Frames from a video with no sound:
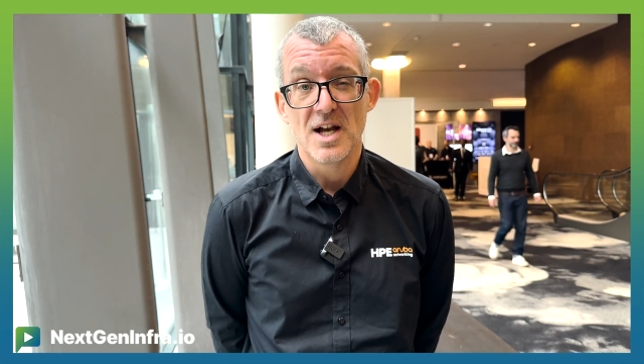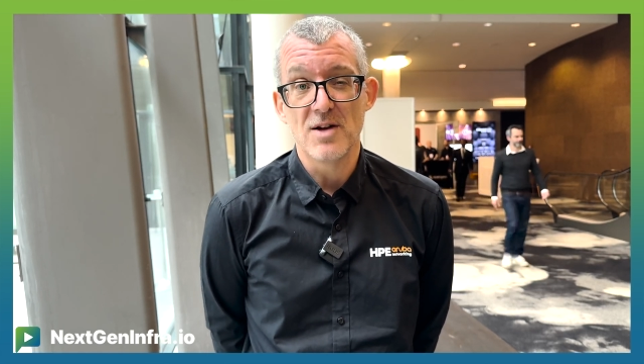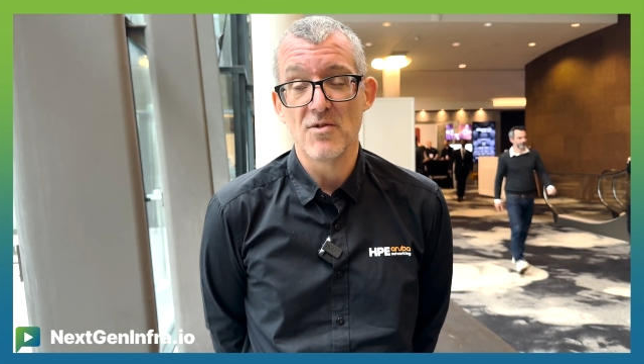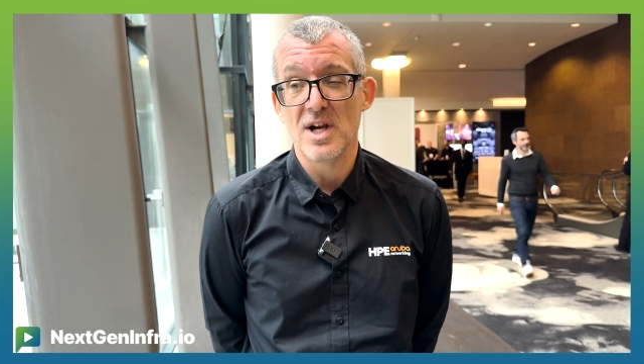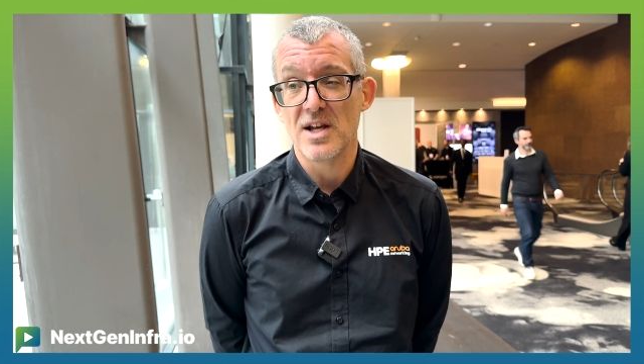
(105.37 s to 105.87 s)

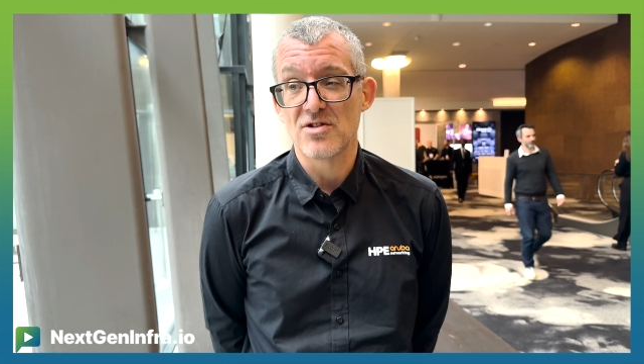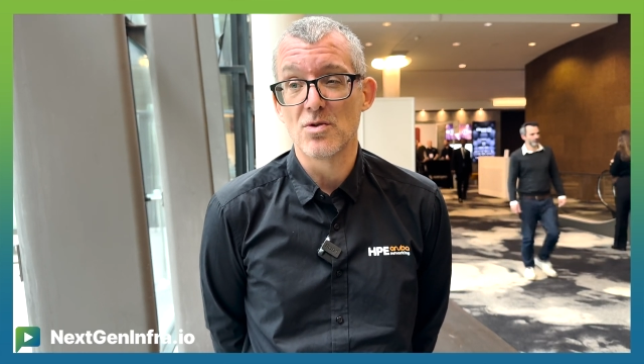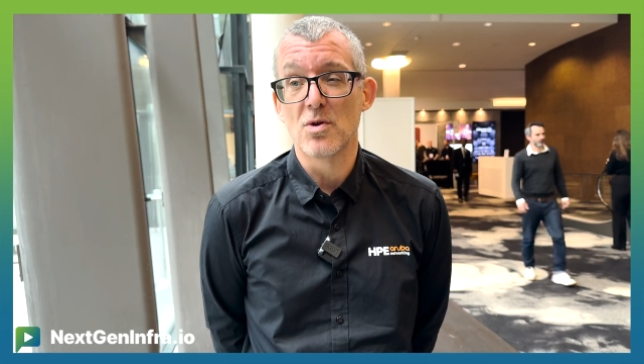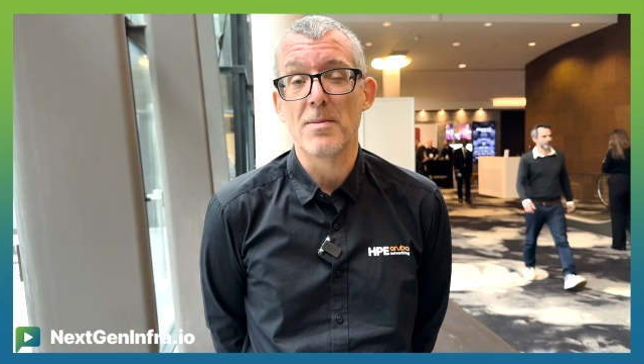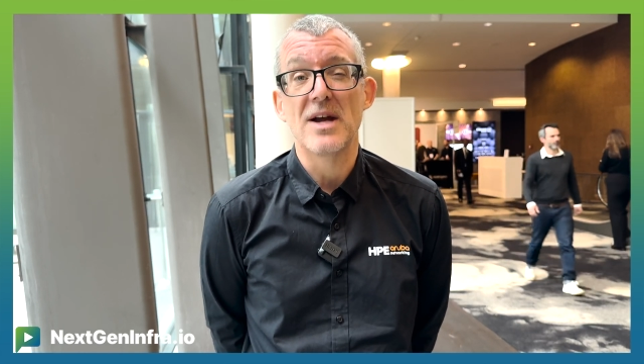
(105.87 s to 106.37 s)
And really, it's
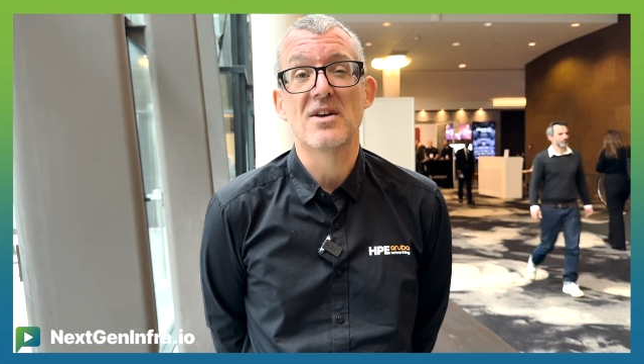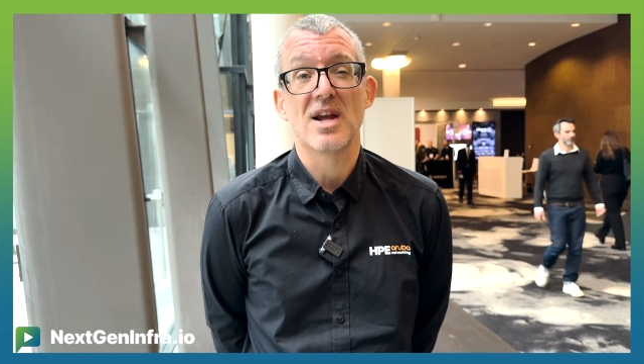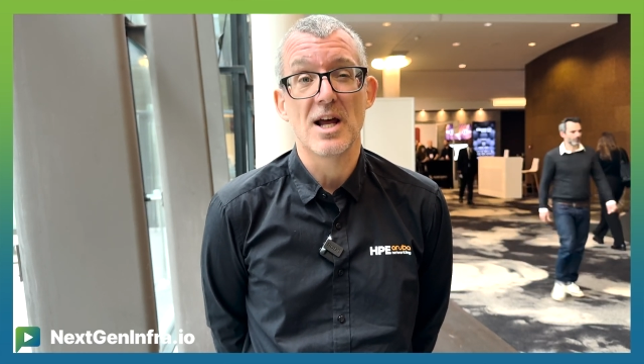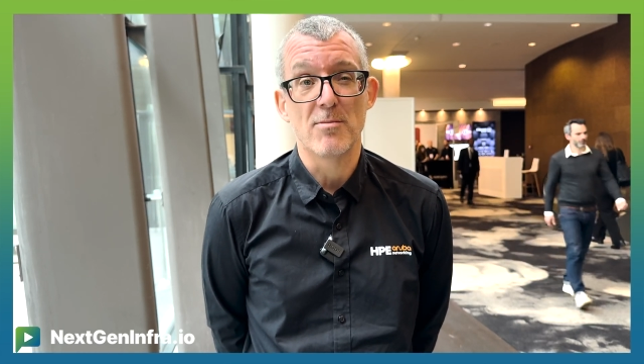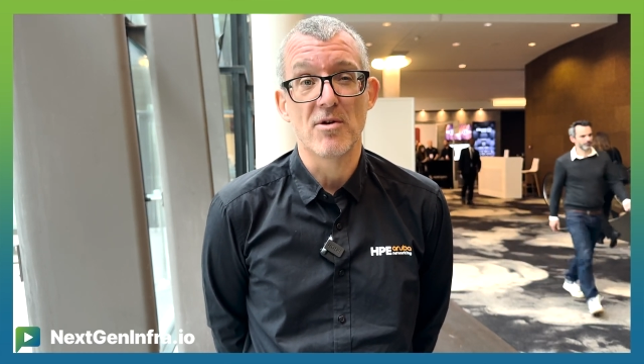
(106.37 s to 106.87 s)
all about
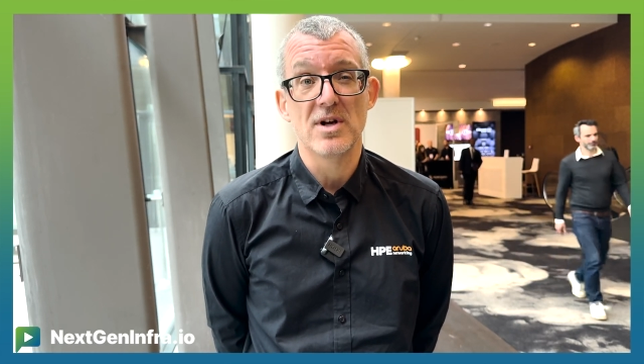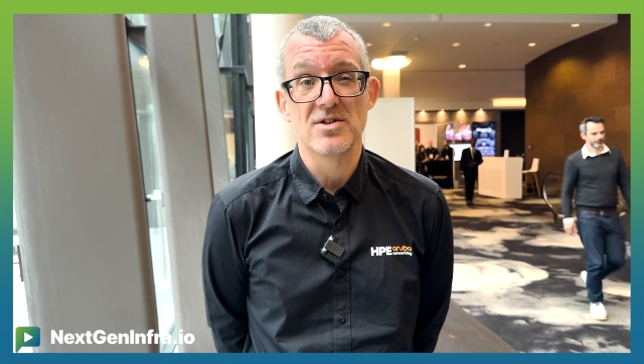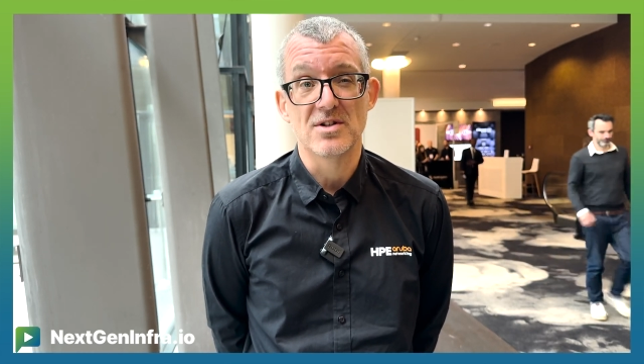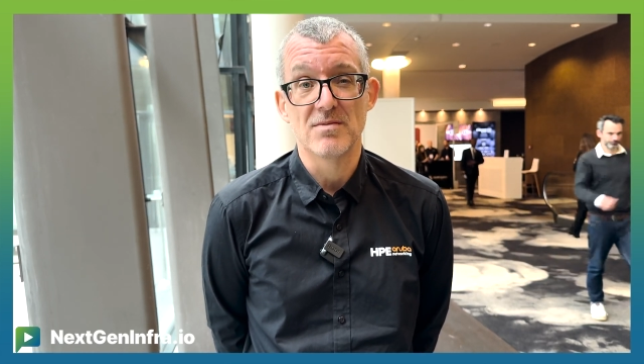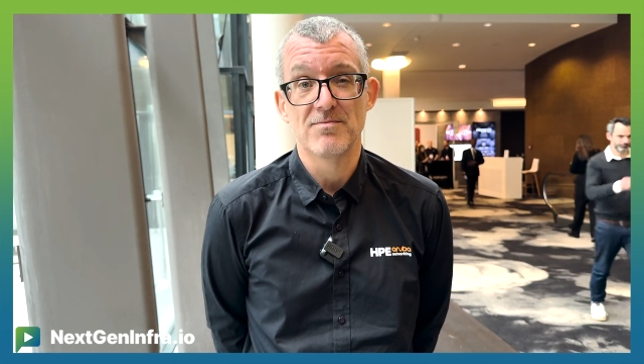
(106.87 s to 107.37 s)

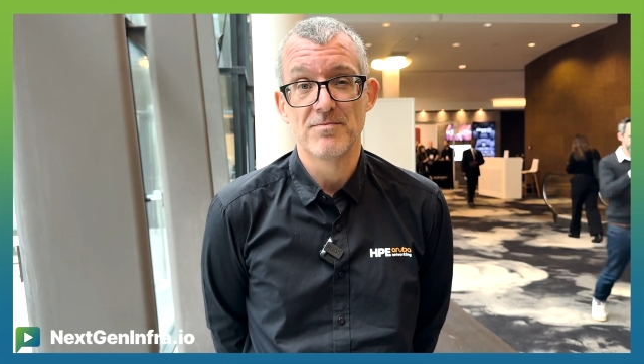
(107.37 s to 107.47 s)
collaboration.